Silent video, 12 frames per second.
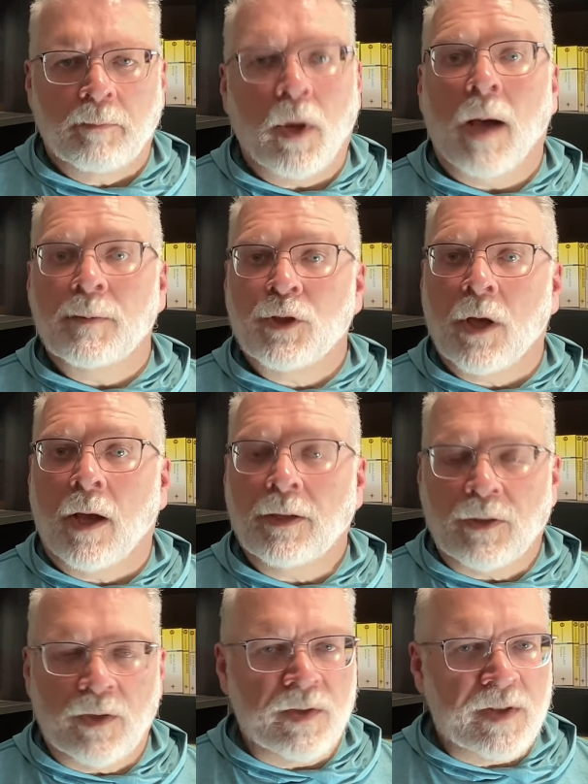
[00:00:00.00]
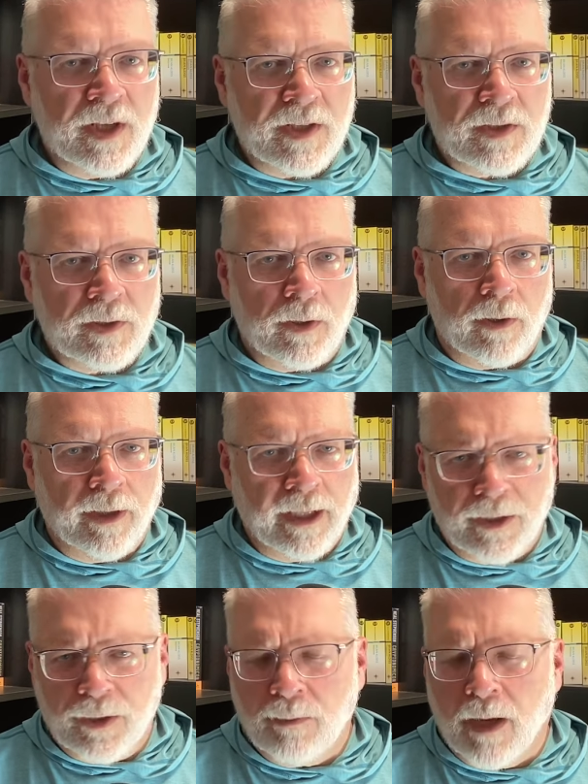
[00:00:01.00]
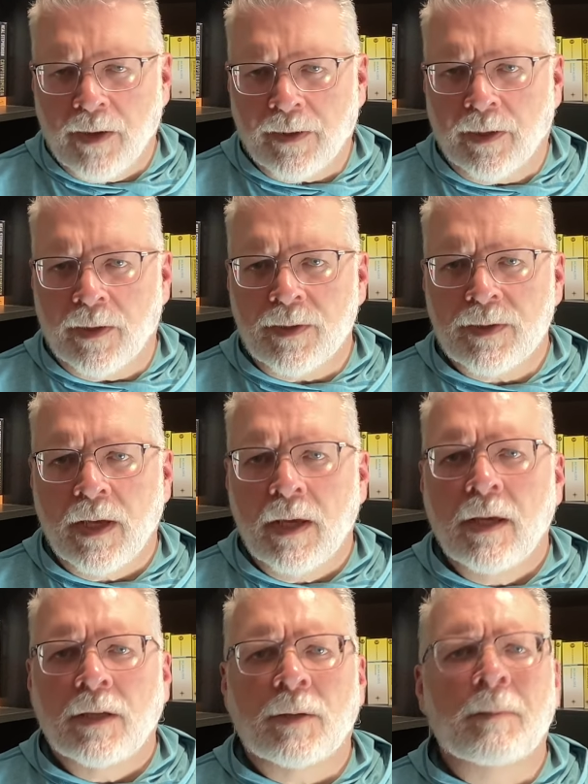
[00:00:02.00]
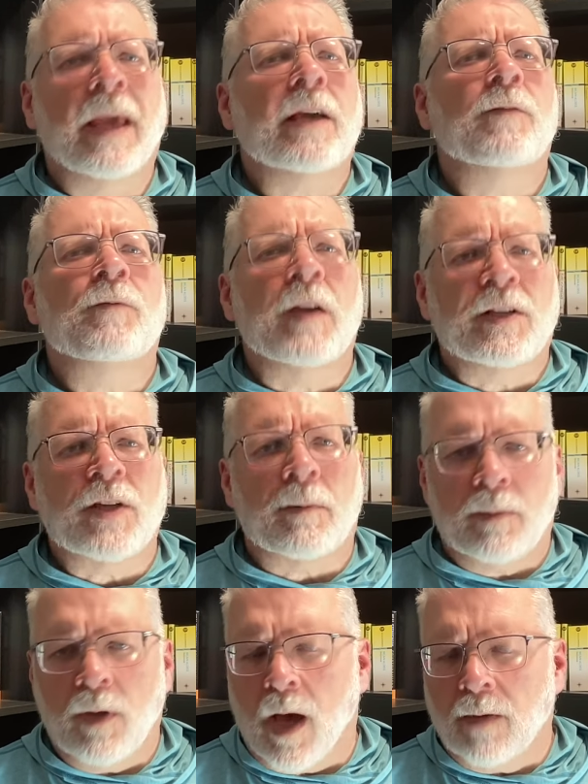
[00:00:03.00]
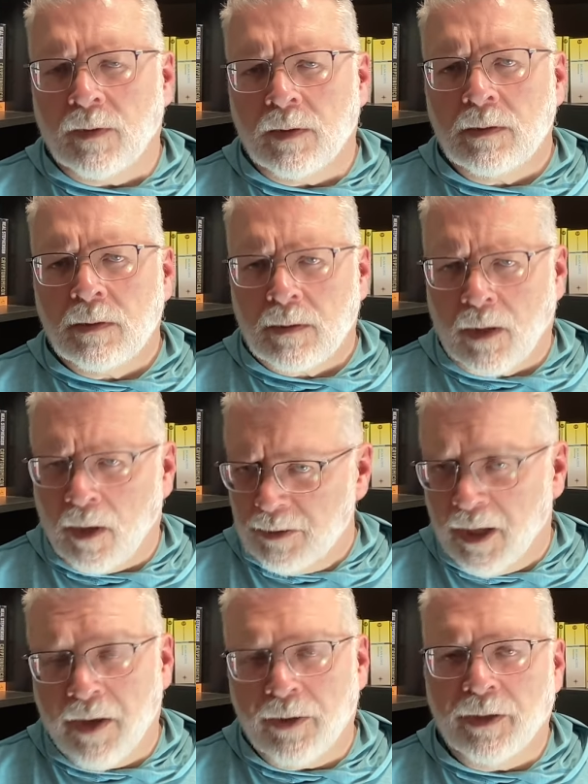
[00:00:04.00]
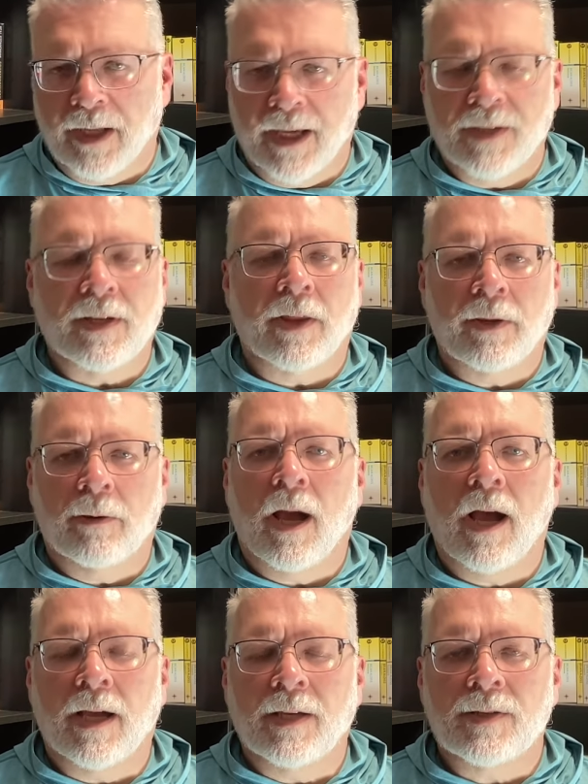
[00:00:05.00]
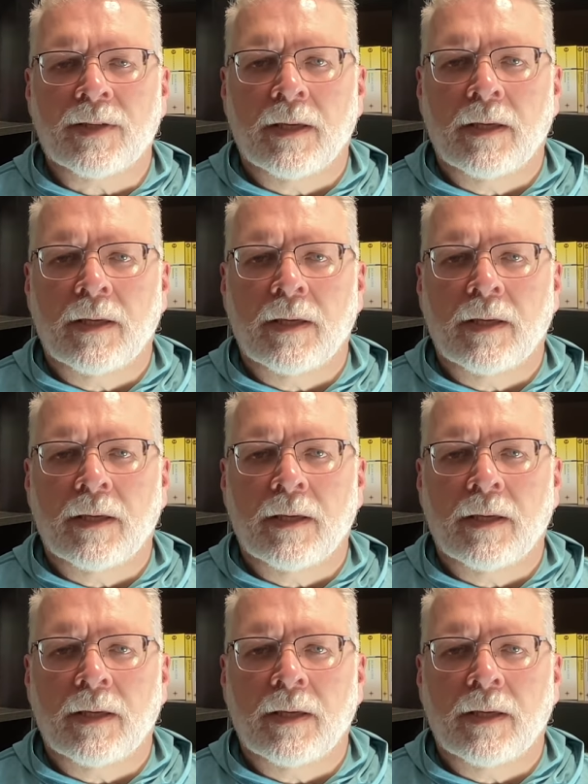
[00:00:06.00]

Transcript: Bob Shaw used this story and two others to make a fix up novel called Other Days, Other Eyes.